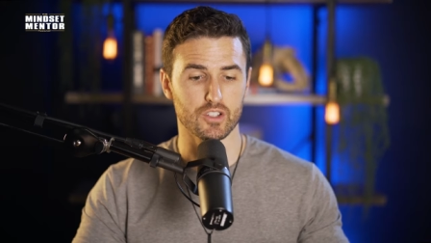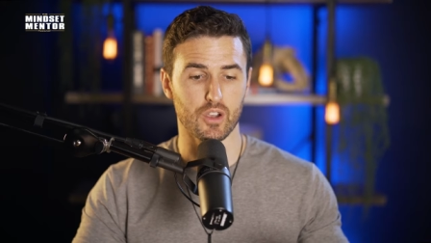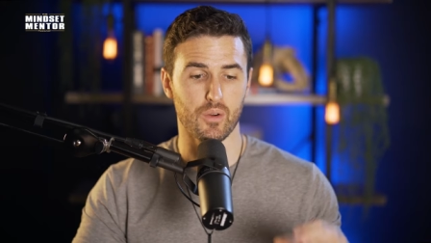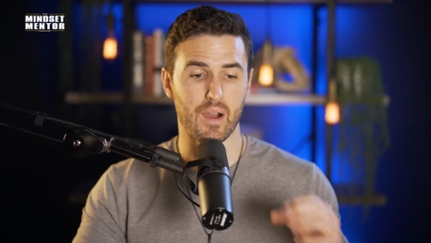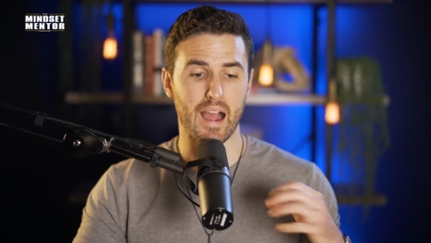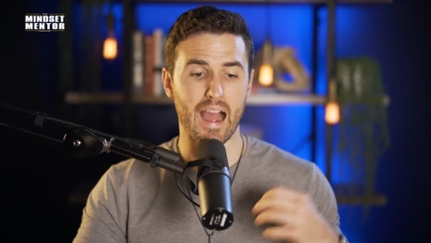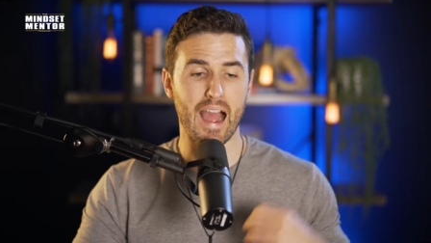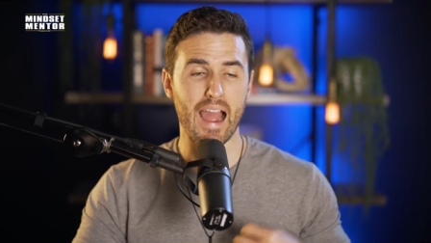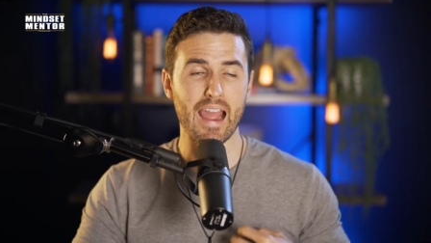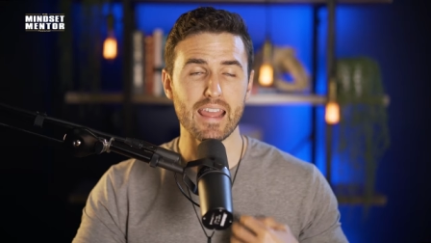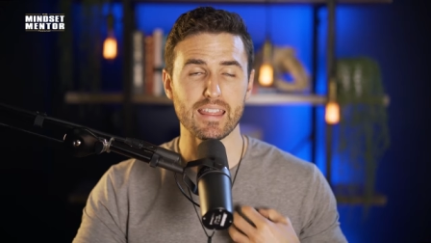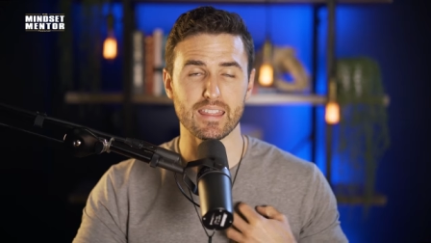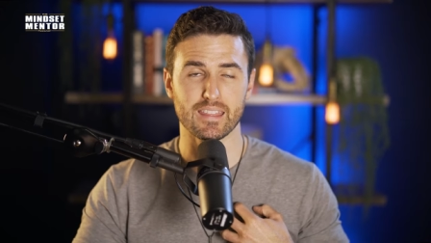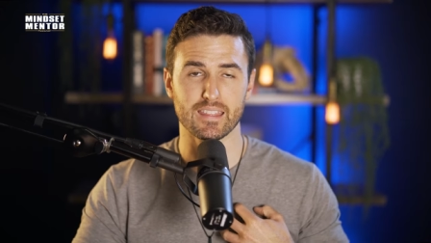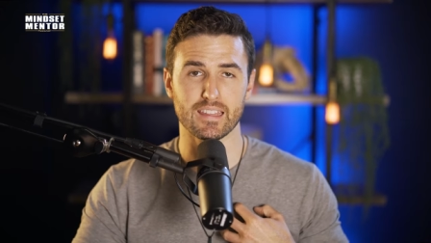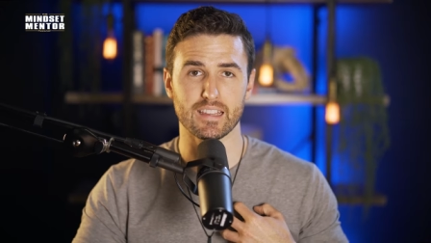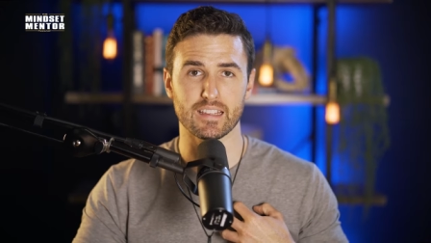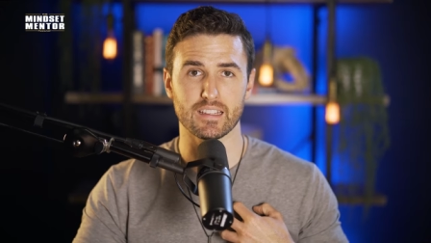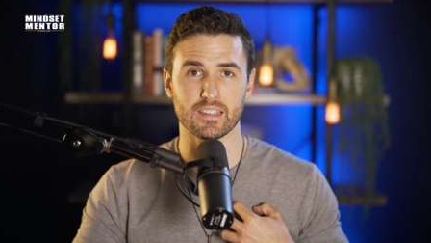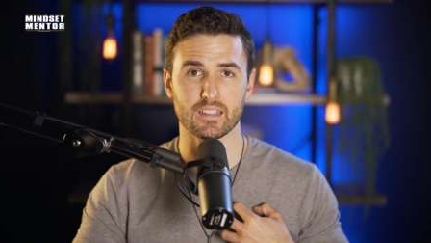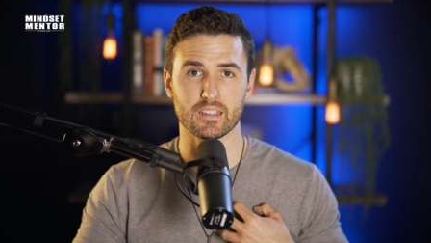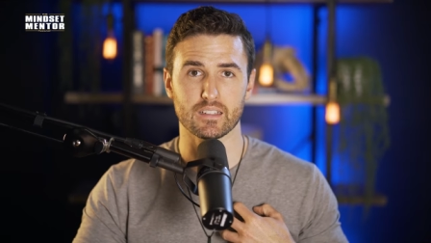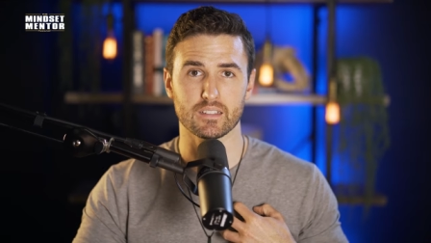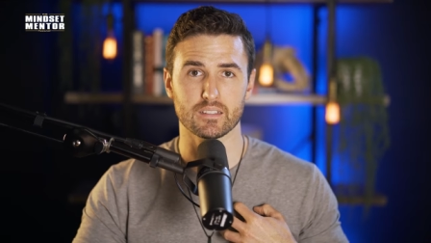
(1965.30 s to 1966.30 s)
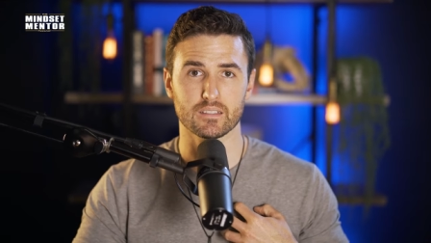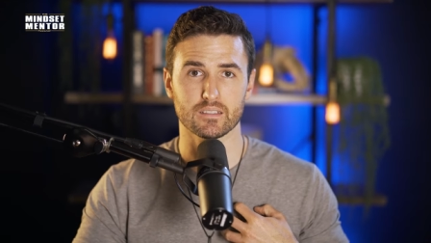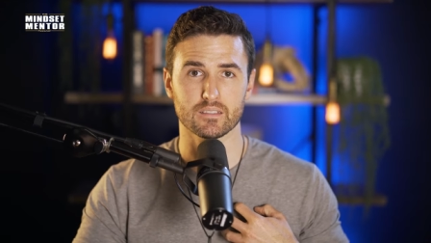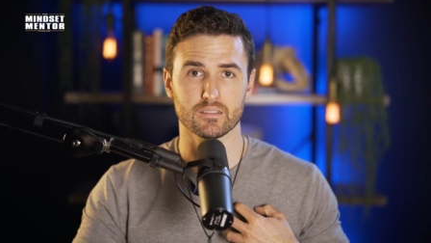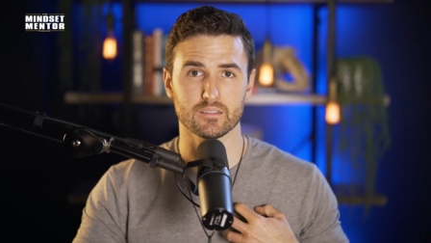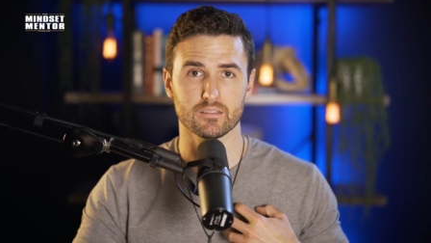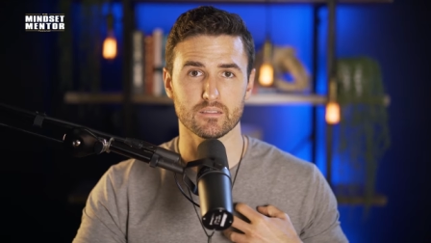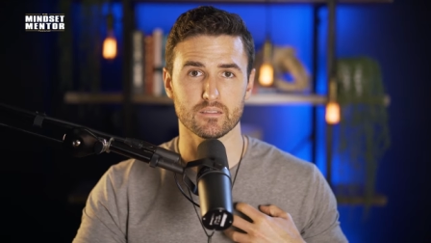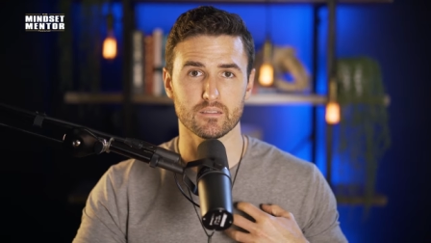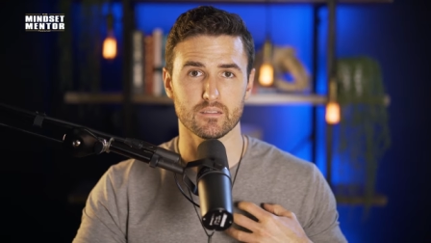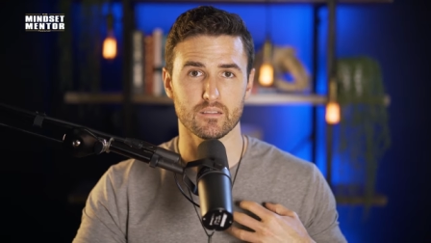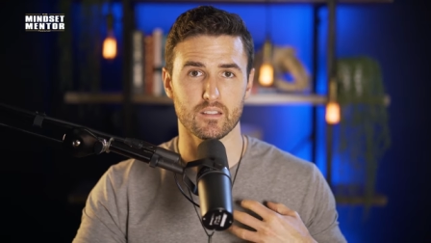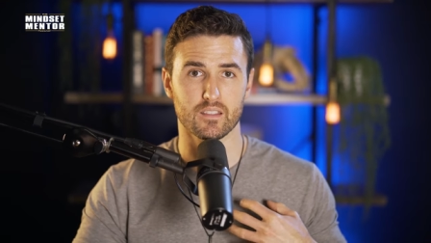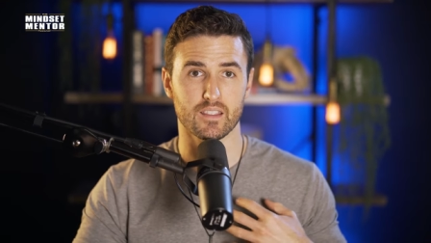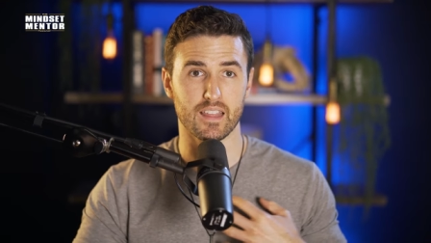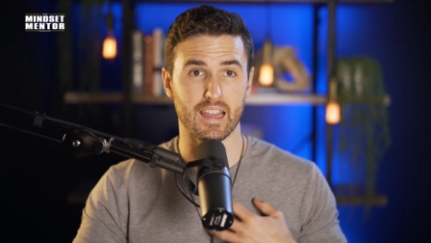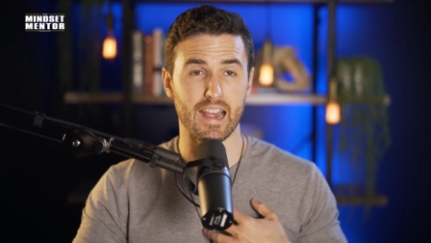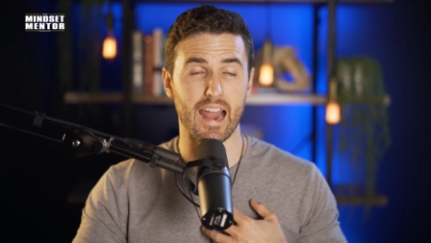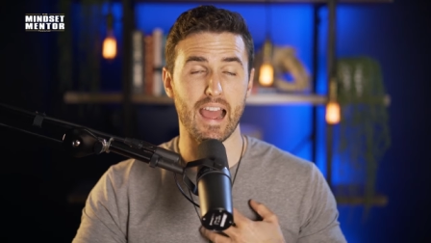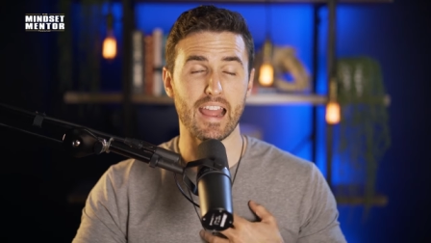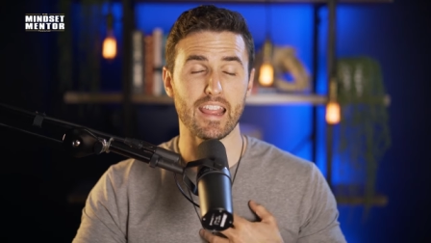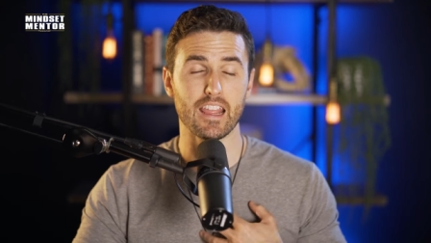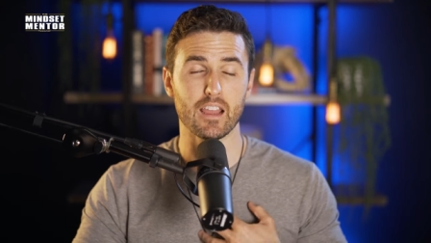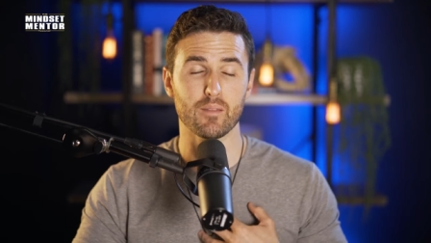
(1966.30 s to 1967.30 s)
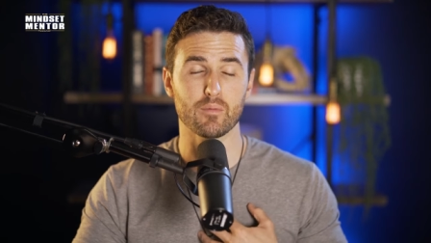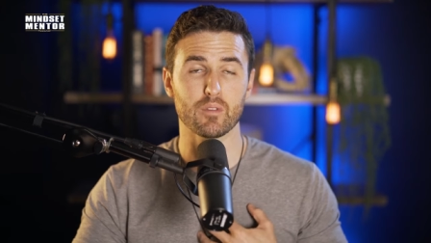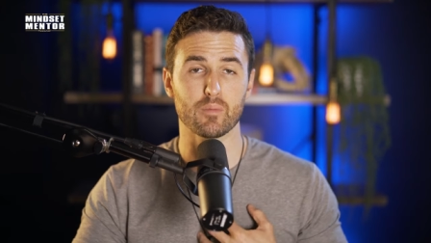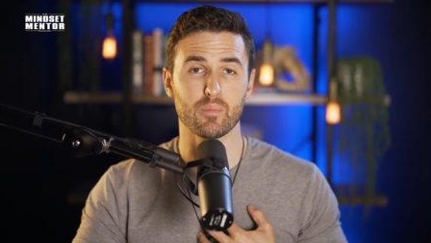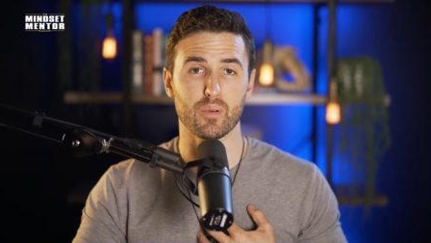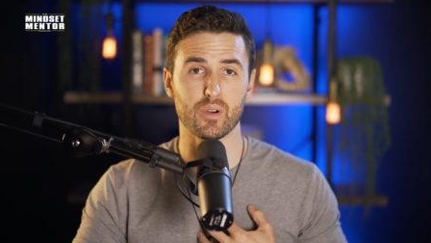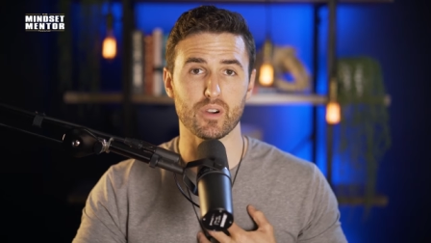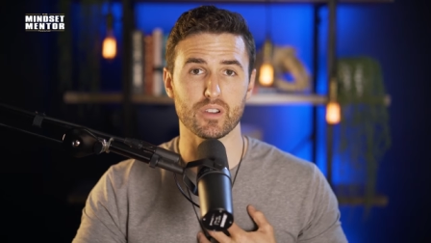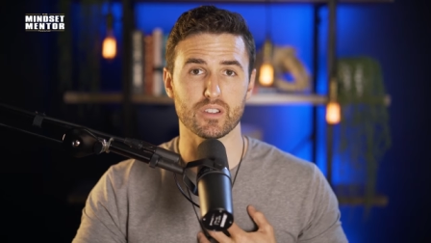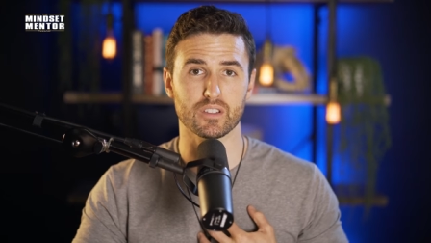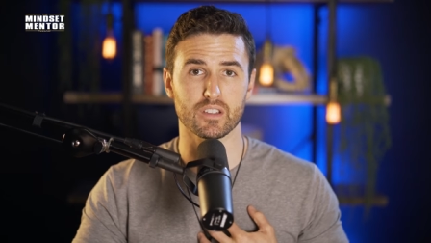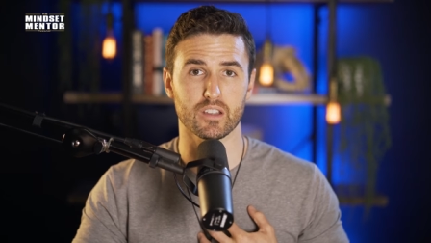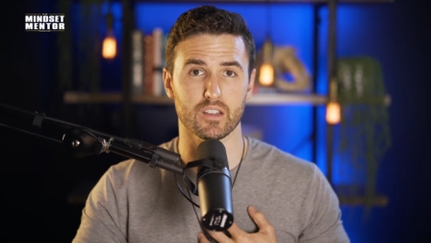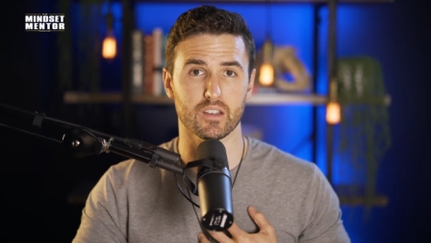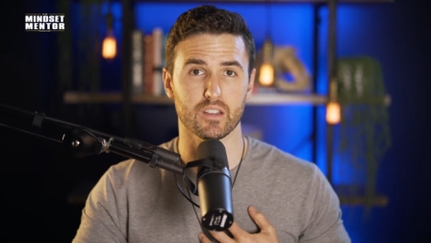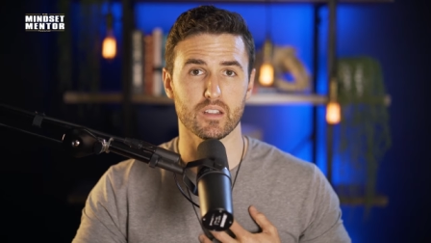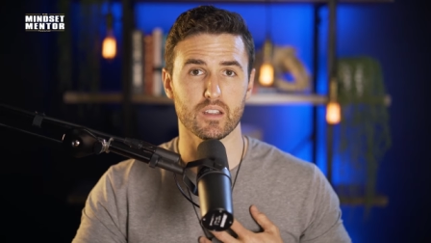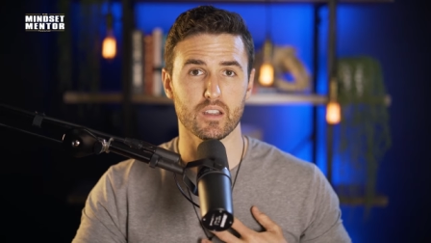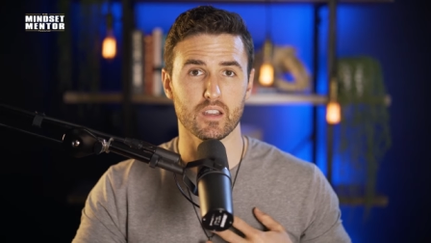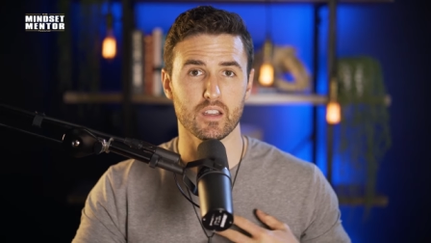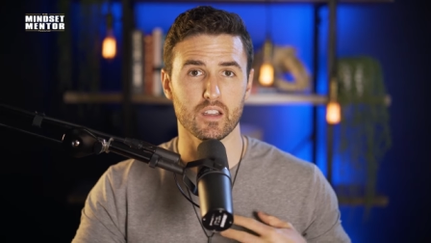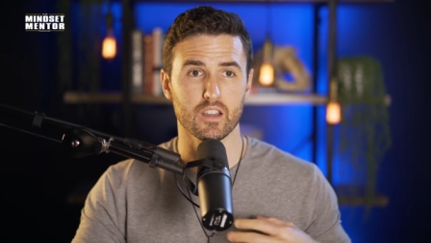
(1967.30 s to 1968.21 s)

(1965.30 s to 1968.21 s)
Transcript: So, I think that I am the person